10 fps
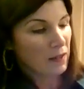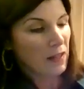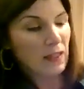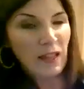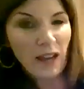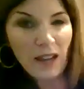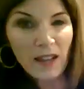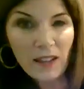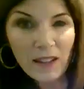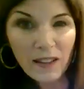like
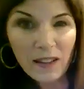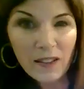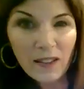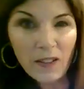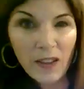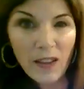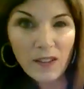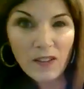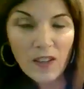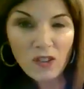that.
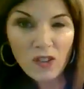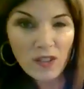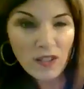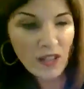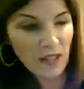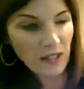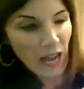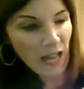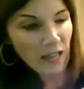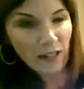Okay, it's just a
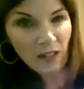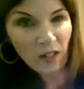dot.